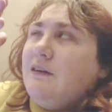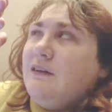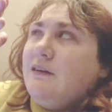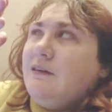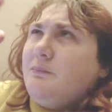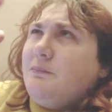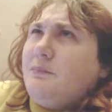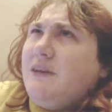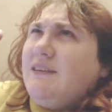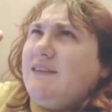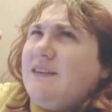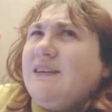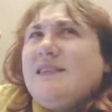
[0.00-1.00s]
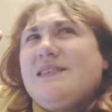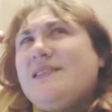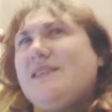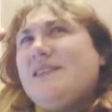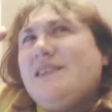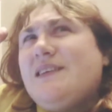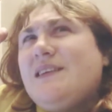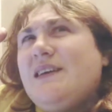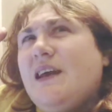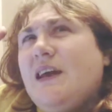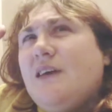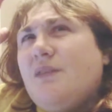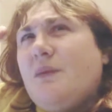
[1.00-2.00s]
pieces in
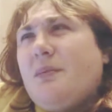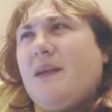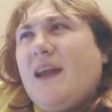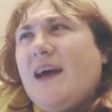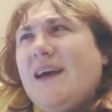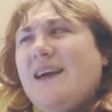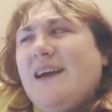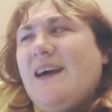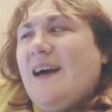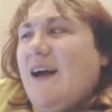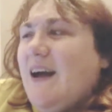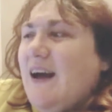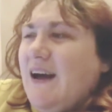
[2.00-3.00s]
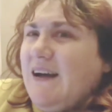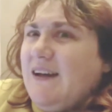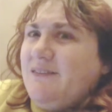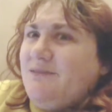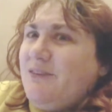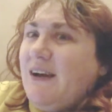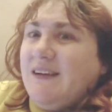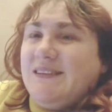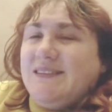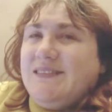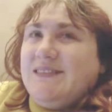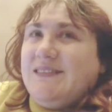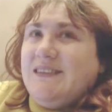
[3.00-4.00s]
the play, and
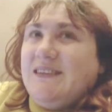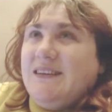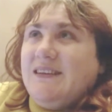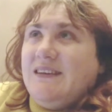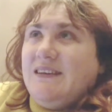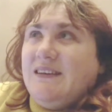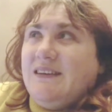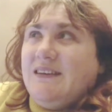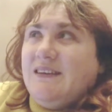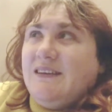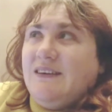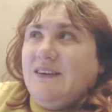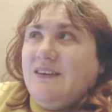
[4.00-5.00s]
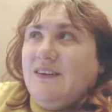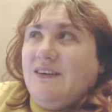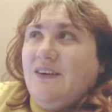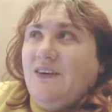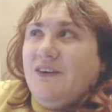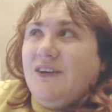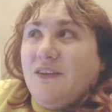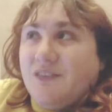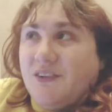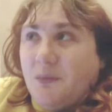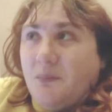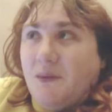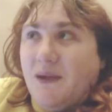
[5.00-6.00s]
that's on the of
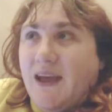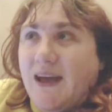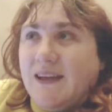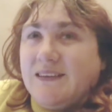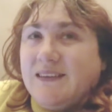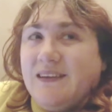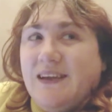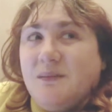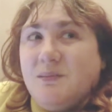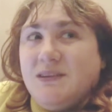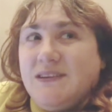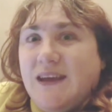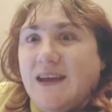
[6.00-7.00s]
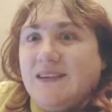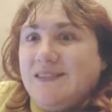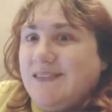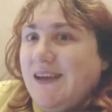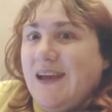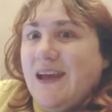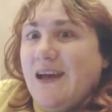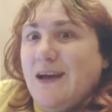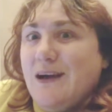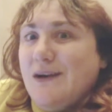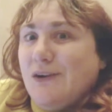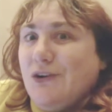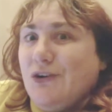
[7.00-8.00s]
my head. Stacey
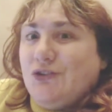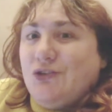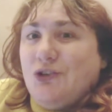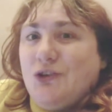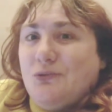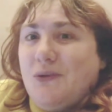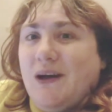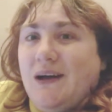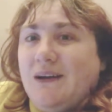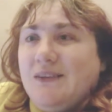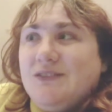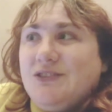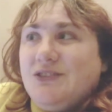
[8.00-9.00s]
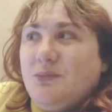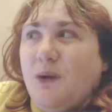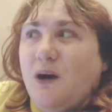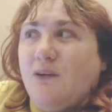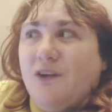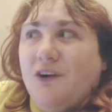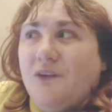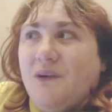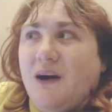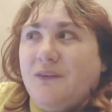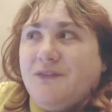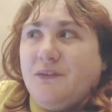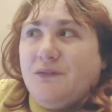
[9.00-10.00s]
could turn around tomorrow after
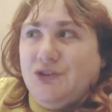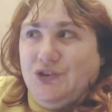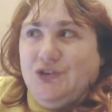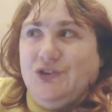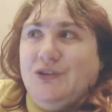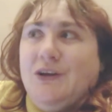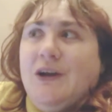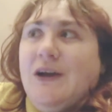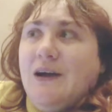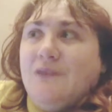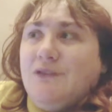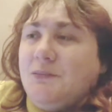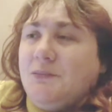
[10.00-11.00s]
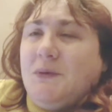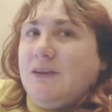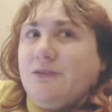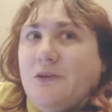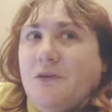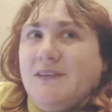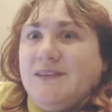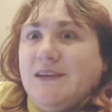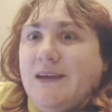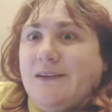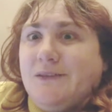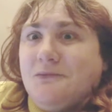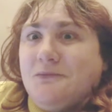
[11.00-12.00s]
I've done this piece for her and say
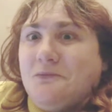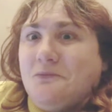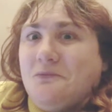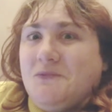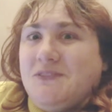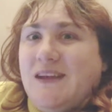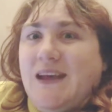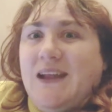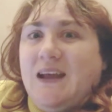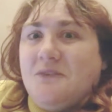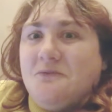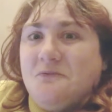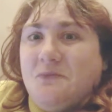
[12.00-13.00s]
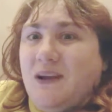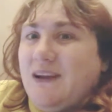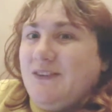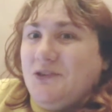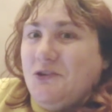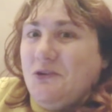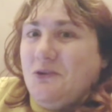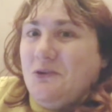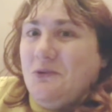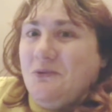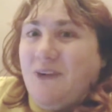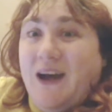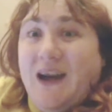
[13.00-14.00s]
like, will I do
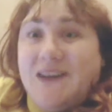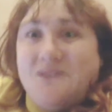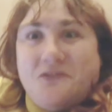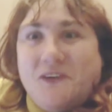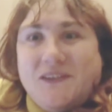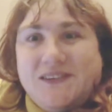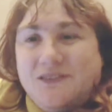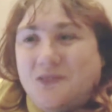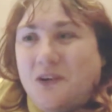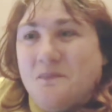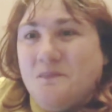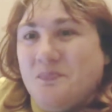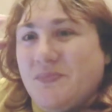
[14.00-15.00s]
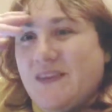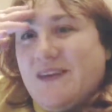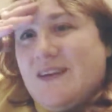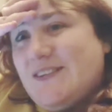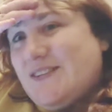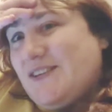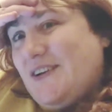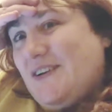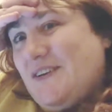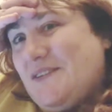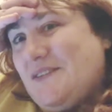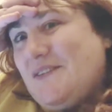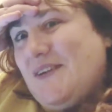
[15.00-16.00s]
that in the festival? So
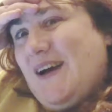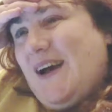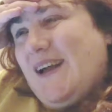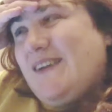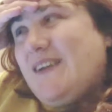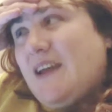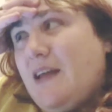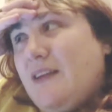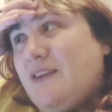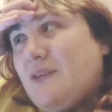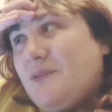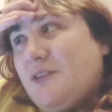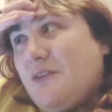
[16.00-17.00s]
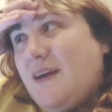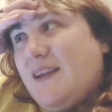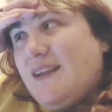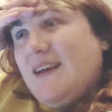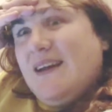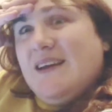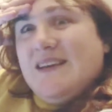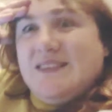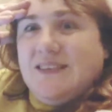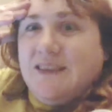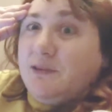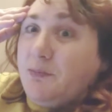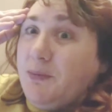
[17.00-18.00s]
I could end up doing six
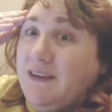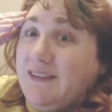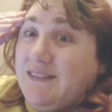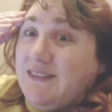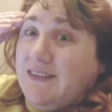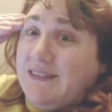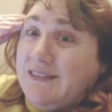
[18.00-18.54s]
pieces